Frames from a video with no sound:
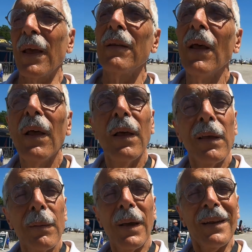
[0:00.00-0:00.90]
and
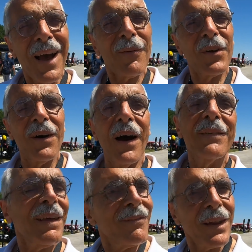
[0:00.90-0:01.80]
may not
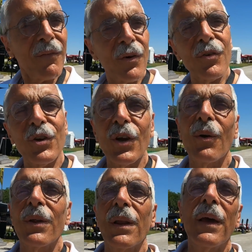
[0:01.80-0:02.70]
realize they've never
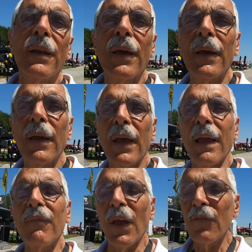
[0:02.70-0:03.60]
shown it at a
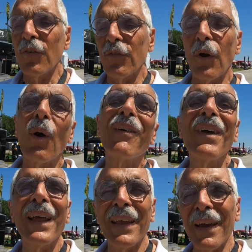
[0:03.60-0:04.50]
aviation show of
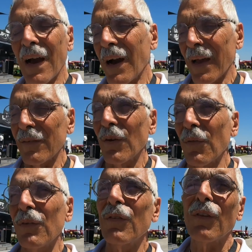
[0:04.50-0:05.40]
any kind.
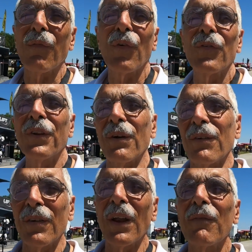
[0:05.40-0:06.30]
So this is the first here
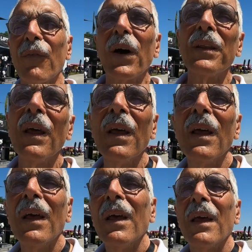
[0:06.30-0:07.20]
at Sun and Fun,
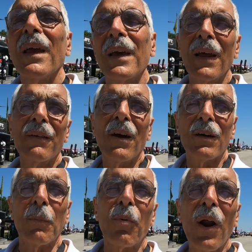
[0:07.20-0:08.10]
and I
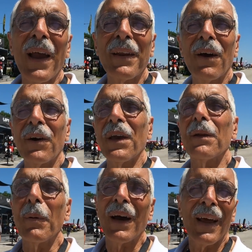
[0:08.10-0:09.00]
talked to Brian
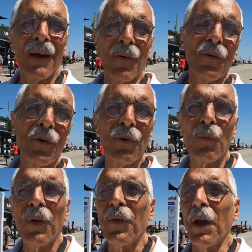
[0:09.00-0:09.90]
Elliott about how they're
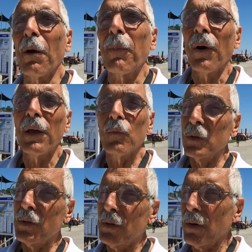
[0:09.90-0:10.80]
doing with the airplane,
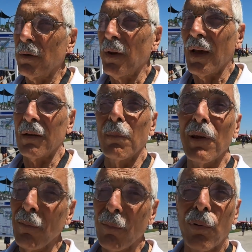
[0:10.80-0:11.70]
which turns out to
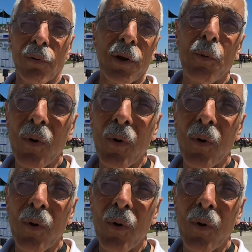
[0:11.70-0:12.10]
be pretty